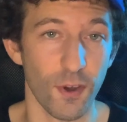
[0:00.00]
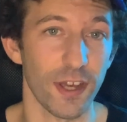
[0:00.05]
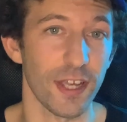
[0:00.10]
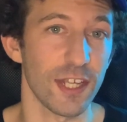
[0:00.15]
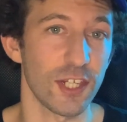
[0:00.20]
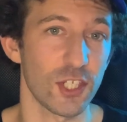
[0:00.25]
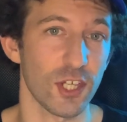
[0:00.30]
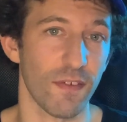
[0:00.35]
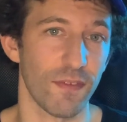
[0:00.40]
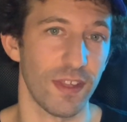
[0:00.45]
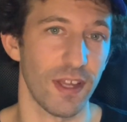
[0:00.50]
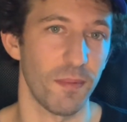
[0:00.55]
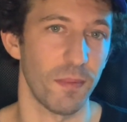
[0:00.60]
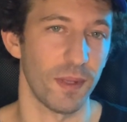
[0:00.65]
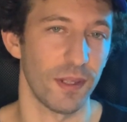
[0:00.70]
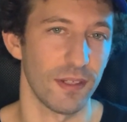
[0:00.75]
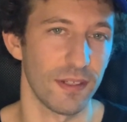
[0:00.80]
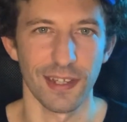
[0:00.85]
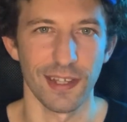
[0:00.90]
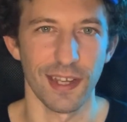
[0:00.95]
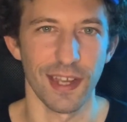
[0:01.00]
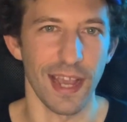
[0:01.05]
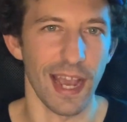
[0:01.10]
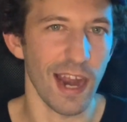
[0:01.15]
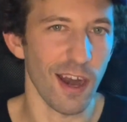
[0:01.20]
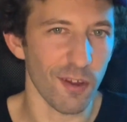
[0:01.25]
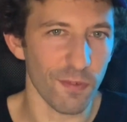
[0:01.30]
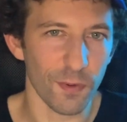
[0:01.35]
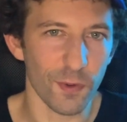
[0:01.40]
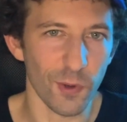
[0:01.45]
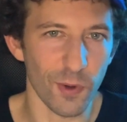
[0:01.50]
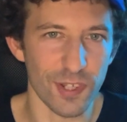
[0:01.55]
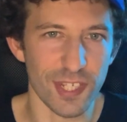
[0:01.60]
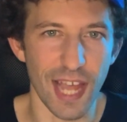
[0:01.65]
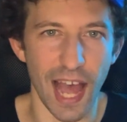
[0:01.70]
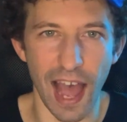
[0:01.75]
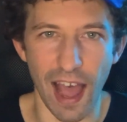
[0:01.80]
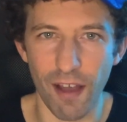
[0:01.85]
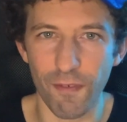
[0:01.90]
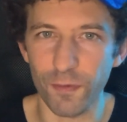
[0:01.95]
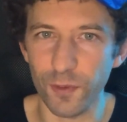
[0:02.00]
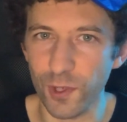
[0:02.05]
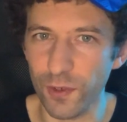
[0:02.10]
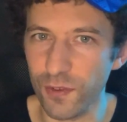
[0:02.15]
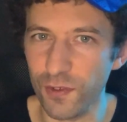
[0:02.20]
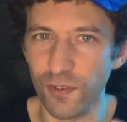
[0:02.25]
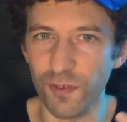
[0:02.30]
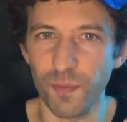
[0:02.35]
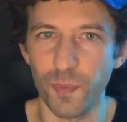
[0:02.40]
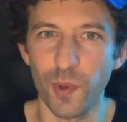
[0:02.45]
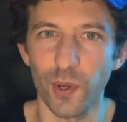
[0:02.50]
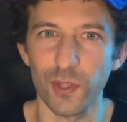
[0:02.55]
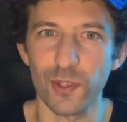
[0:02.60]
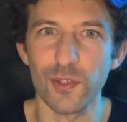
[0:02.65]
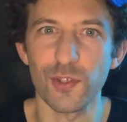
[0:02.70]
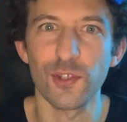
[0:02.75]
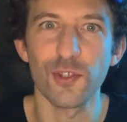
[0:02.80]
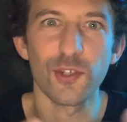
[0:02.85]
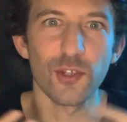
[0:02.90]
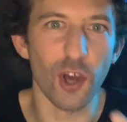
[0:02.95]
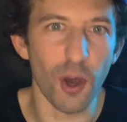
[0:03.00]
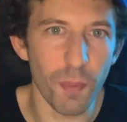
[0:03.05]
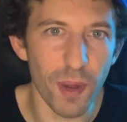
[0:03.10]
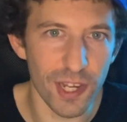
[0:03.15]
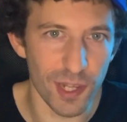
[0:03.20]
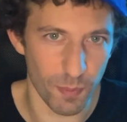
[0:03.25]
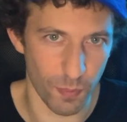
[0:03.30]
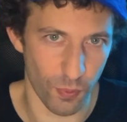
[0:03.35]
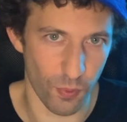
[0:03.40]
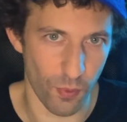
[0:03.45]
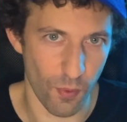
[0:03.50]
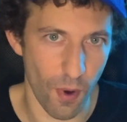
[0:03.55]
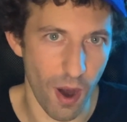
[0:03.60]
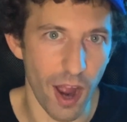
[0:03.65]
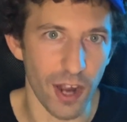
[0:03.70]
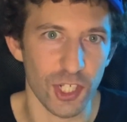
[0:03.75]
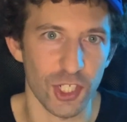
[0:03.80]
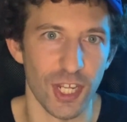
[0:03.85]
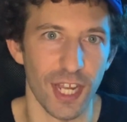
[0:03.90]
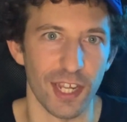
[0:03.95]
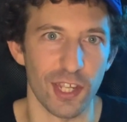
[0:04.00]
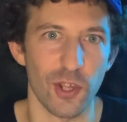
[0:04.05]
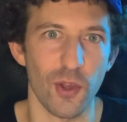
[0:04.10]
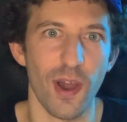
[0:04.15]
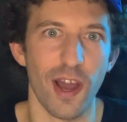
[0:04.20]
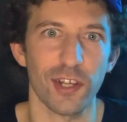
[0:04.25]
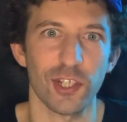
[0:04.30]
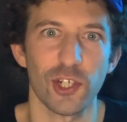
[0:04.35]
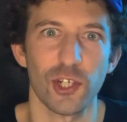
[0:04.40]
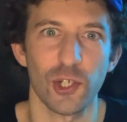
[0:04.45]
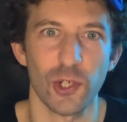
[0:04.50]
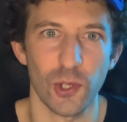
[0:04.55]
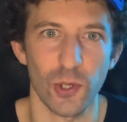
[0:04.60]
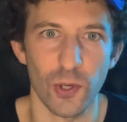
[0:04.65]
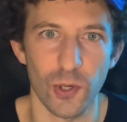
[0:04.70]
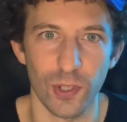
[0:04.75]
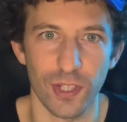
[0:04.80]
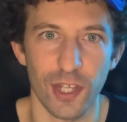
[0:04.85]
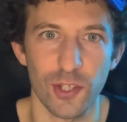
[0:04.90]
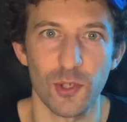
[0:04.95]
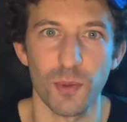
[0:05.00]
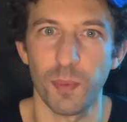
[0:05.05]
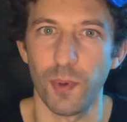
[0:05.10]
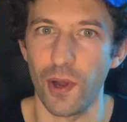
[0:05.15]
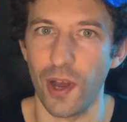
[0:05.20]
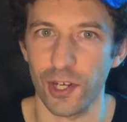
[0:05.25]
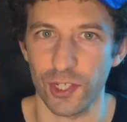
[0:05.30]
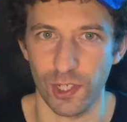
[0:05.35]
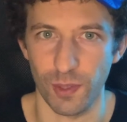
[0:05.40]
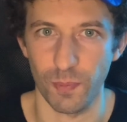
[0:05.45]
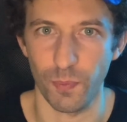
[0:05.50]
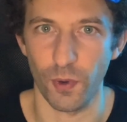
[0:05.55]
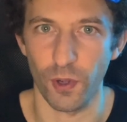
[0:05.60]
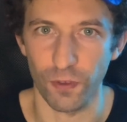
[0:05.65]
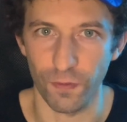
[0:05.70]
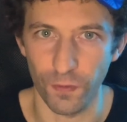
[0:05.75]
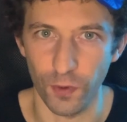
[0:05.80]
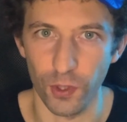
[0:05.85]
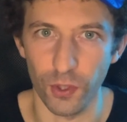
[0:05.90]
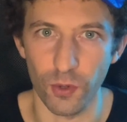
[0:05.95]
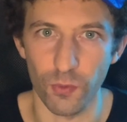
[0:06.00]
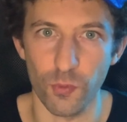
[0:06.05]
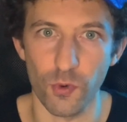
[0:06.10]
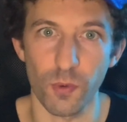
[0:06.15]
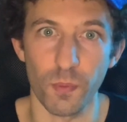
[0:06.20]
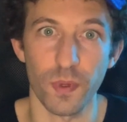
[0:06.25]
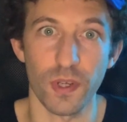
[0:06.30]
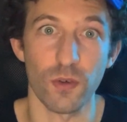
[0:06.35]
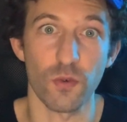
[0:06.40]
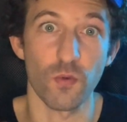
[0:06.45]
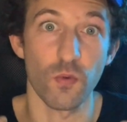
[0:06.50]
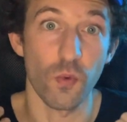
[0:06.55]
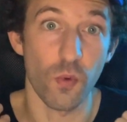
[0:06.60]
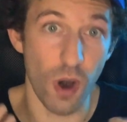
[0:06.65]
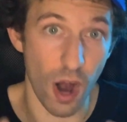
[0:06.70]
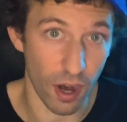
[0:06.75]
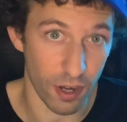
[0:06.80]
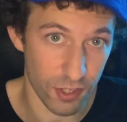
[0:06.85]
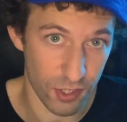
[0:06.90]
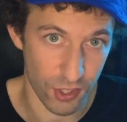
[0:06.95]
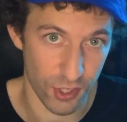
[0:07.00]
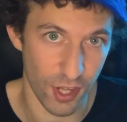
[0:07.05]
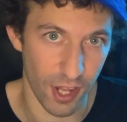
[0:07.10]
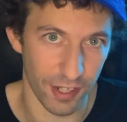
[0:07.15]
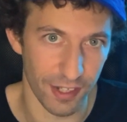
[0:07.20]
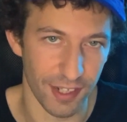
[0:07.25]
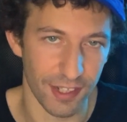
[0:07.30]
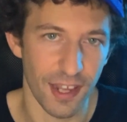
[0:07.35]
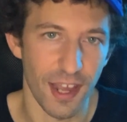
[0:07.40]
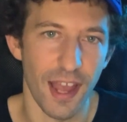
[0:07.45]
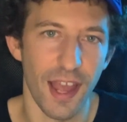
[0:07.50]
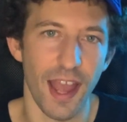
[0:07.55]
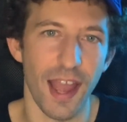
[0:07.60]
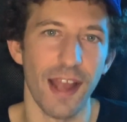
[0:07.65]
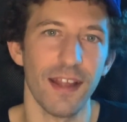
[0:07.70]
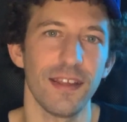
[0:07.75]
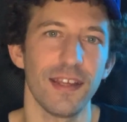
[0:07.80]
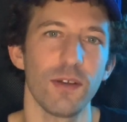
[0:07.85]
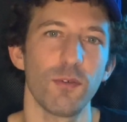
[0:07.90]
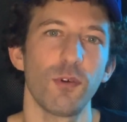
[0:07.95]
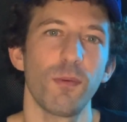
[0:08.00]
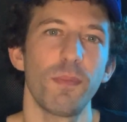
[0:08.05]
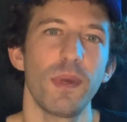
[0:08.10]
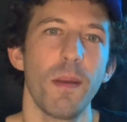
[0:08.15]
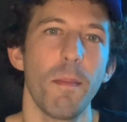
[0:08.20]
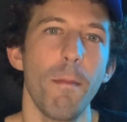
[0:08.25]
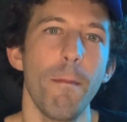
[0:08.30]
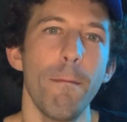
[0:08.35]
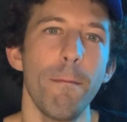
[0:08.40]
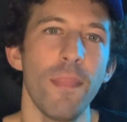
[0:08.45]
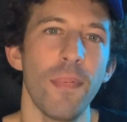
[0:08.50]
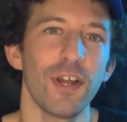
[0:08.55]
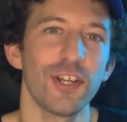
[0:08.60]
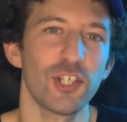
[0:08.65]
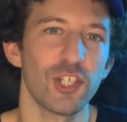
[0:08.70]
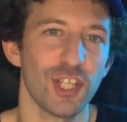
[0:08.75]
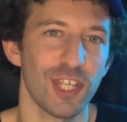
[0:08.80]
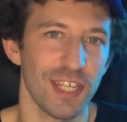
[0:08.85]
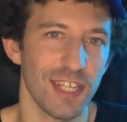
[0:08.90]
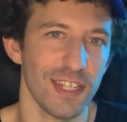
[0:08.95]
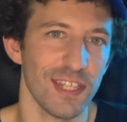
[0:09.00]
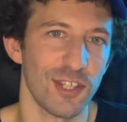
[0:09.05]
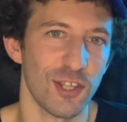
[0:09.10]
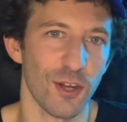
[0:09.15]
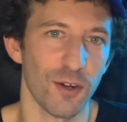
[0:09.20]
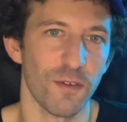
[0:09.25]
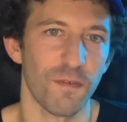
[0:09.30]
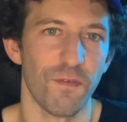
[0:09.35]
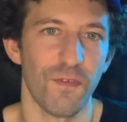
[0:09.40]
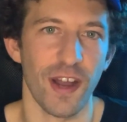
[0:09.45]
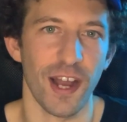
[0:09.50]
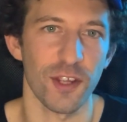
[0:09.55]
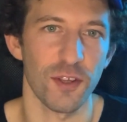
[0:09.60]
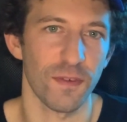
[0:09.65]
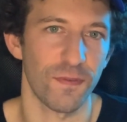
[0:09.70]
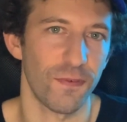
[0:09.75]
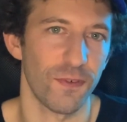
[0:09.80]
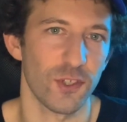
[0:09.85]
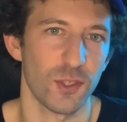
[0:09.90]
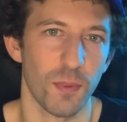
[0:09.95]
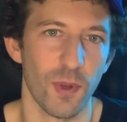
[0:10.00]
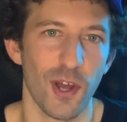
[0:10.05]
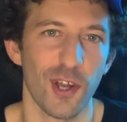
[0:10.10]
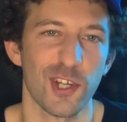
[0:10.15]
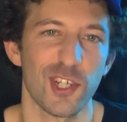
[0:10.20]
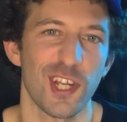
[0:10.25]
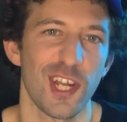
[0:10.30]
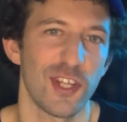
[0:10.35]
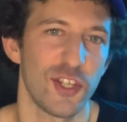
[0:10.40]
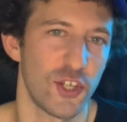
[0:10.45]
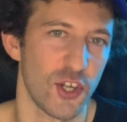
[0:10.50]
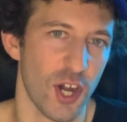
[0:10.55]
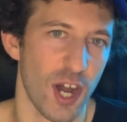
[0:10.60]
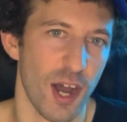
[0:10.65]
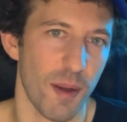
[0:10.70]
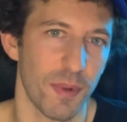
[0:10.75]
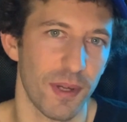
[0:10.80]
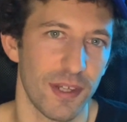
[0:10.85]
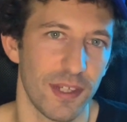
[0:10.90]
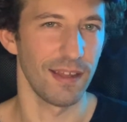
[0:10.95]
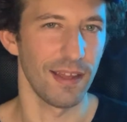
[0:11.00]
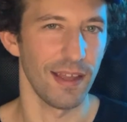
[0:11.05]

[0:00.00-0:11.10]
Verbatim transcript: for each of them. And of course, after you've built so many projects, you are sure that your blockchain portfolio will be rock solid and it will be much easier to find your first blockchain job.